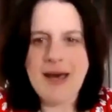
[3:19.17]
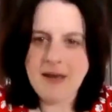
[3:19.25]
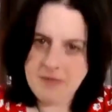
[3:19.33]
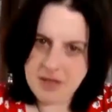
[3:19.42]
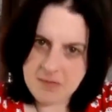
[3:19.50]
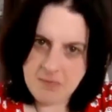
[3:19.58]

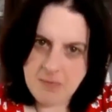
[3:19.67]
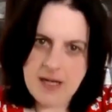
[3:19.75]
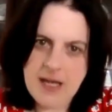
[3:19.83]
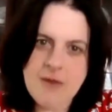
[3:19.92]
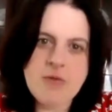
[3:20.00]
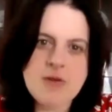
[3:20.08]
I then when
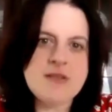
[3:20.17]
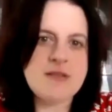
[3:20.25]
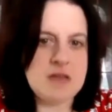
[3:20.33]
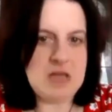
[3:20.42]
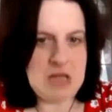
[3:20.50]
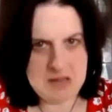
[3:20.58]
I
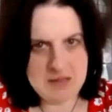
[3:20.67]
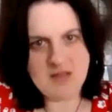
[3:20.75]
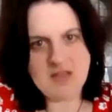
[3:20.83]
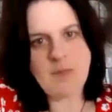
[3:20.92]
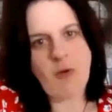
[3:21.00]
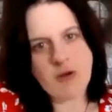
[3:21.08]
was the
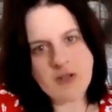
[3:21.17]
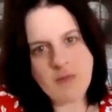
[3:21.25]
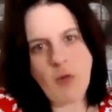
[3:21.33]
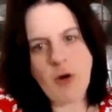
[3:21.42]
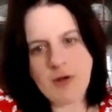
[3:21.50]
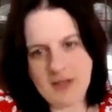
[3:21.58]
supports
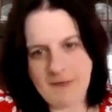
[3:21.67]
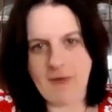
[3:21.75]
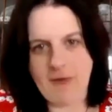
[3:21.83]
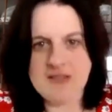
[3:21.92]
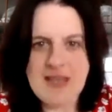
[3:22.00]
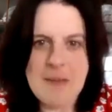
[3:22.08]
were
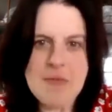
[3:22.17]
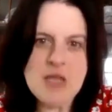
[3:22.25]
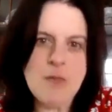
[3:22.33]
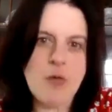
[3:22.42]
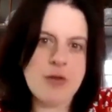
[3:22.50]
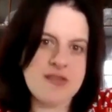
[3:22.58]
different. Some of
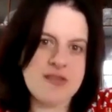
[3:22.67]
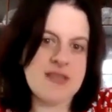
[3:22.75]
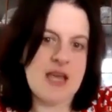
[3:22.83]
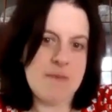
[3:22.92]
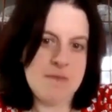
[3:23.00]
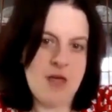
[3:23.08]
them were the
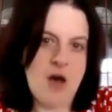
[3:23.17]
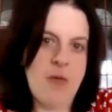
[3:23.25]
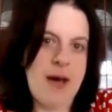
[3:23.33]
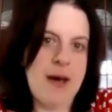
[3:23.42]
same though.